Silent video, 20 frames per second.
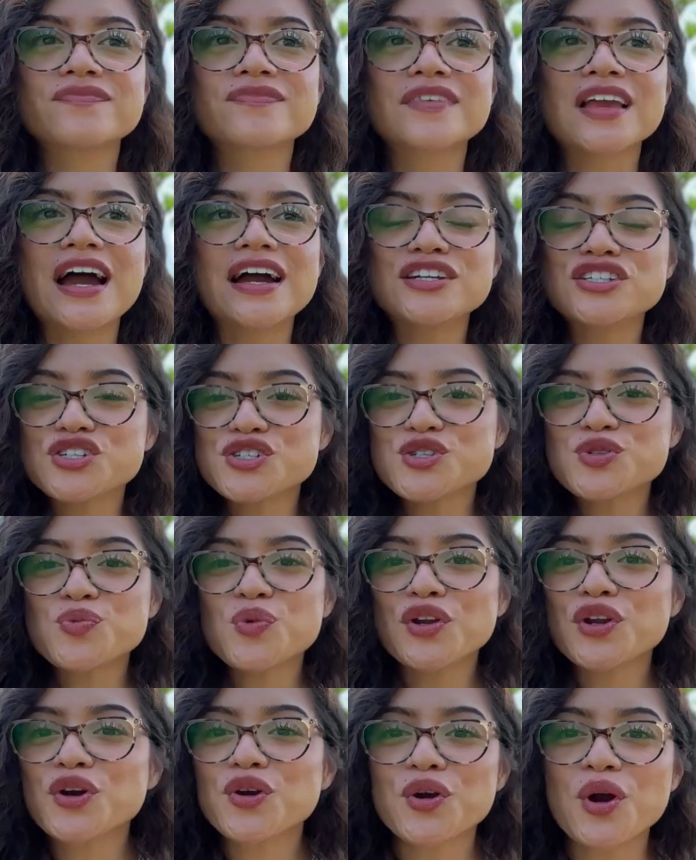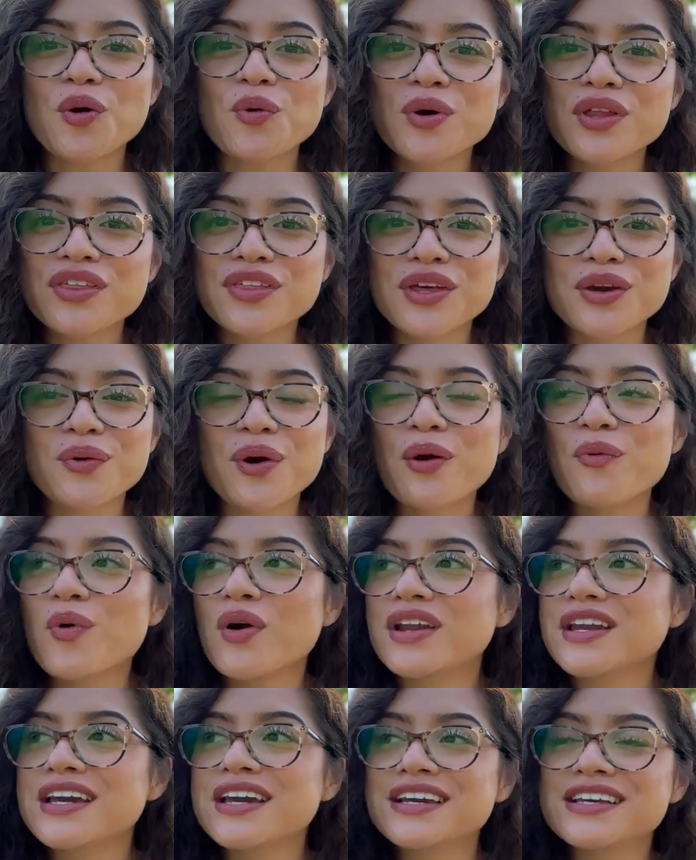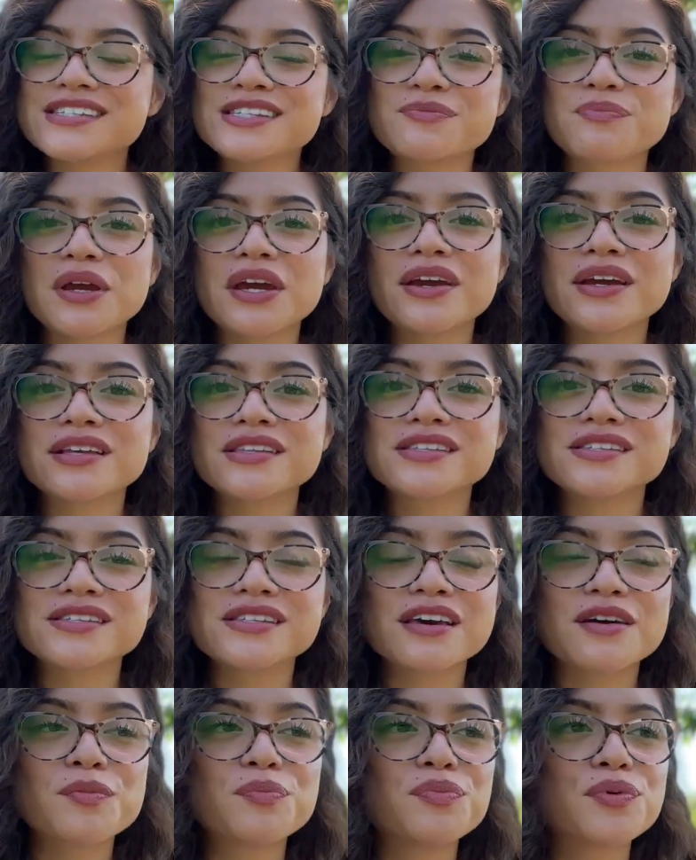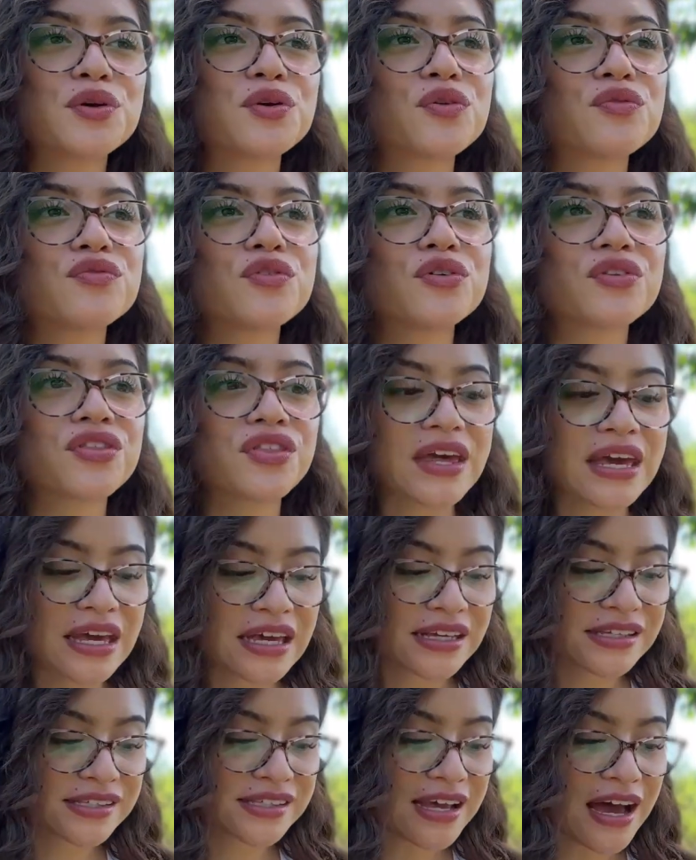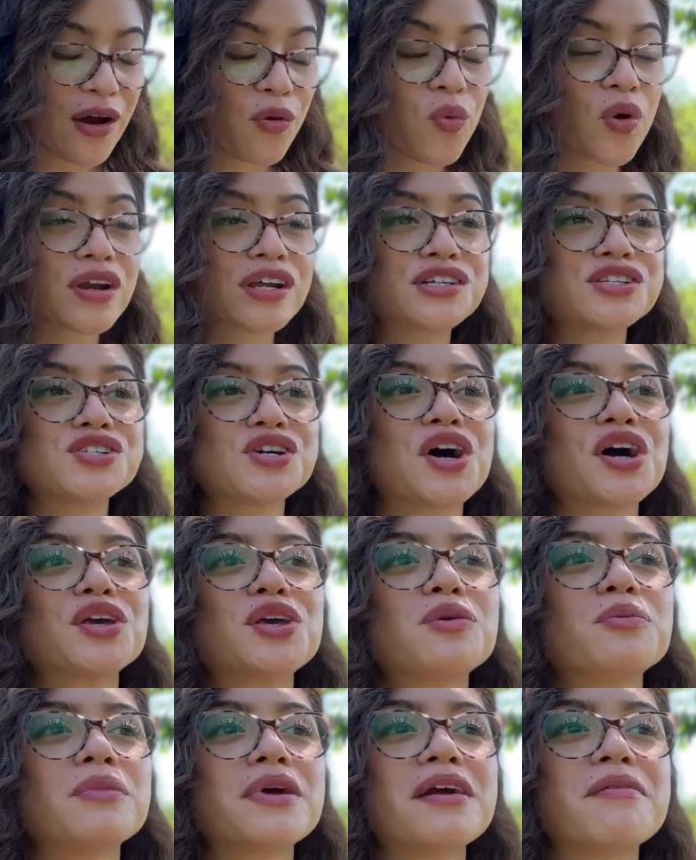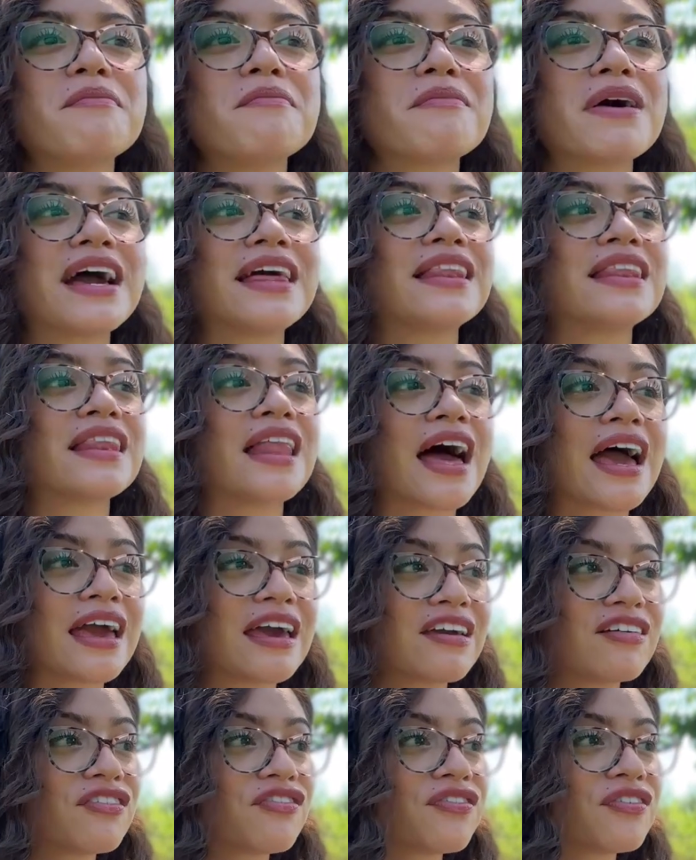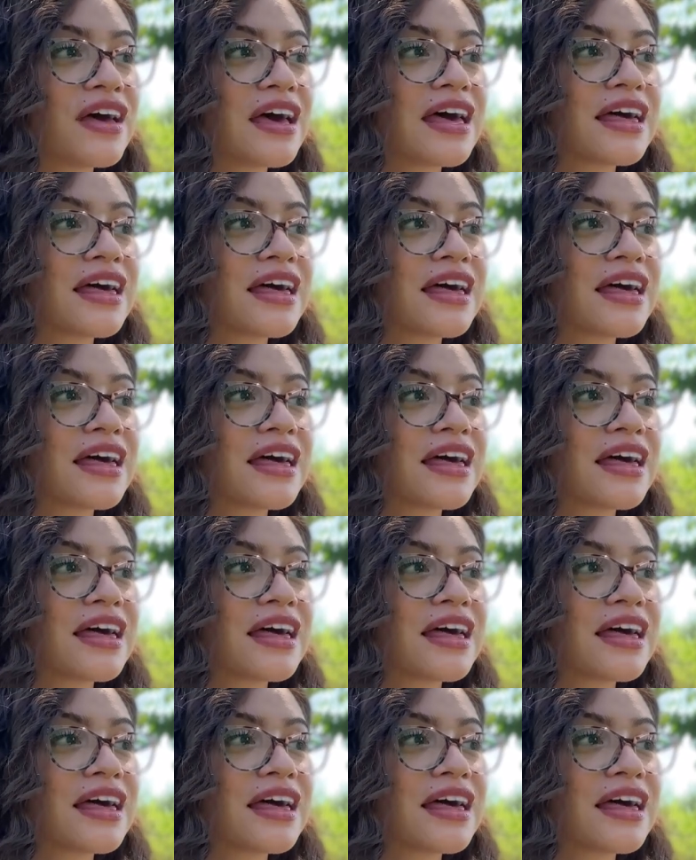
I just want to grow with you. I want to experience beautiful things. I want to document my life.